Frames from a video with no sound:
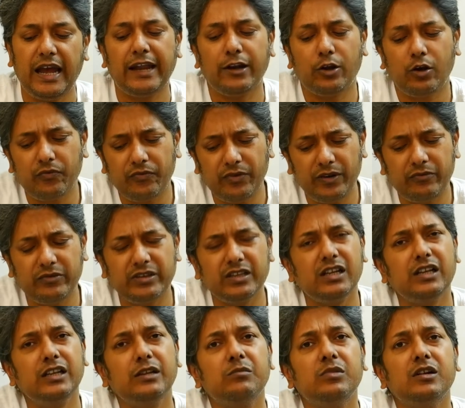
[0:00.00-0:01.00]
and often
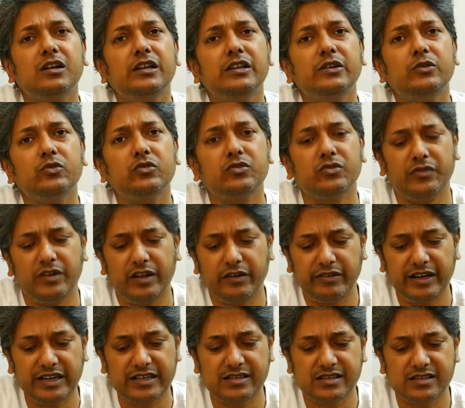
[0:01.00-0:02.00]
with a liberal use of
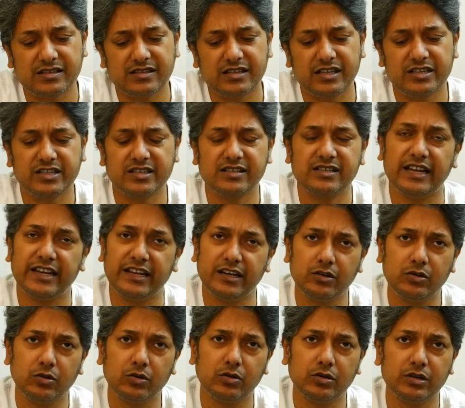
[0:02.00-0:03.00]
devices such as
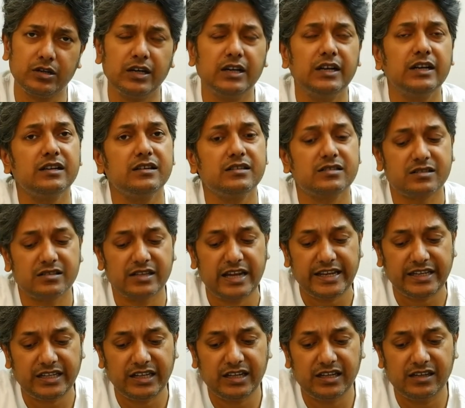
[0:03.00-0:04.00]
anecdote,
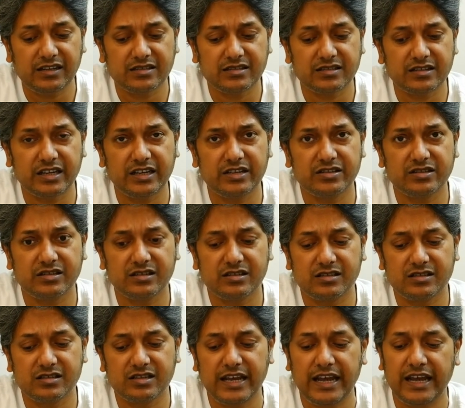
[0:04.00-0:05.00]
striking
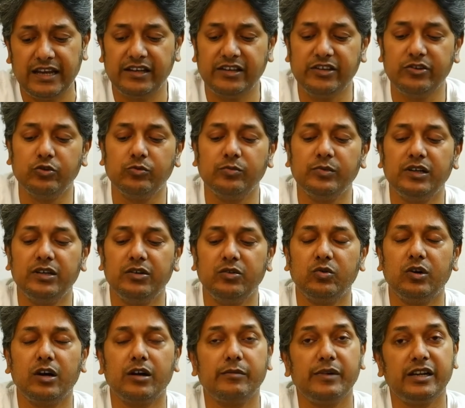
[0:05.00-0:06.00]
illustrations, and humor
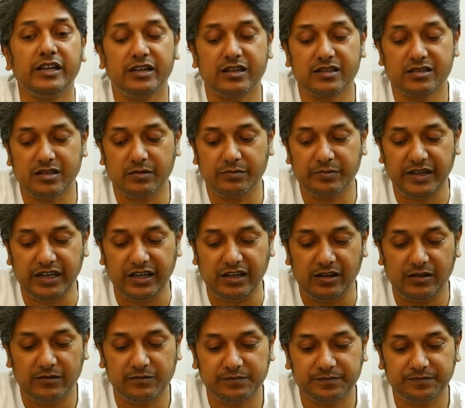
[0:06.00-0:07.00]
to augment its
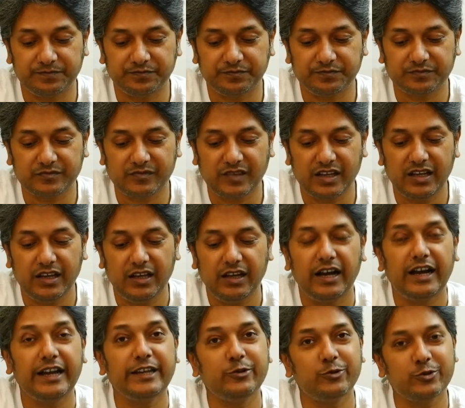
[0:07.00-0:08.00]
appeal.
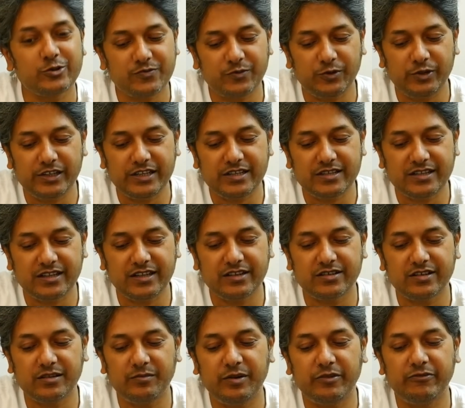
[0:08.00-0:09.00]
A useful
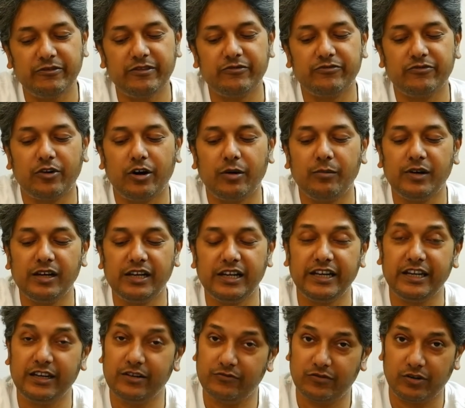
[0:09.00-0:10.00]
distinction between formal
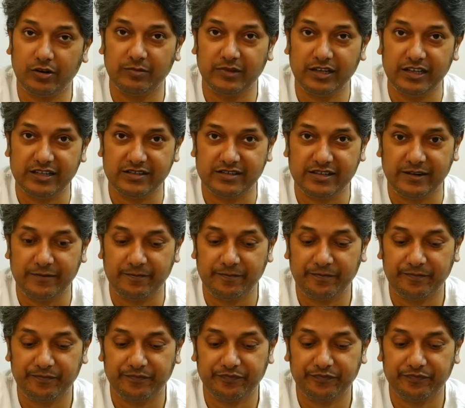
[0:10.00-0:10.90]
and informal essay.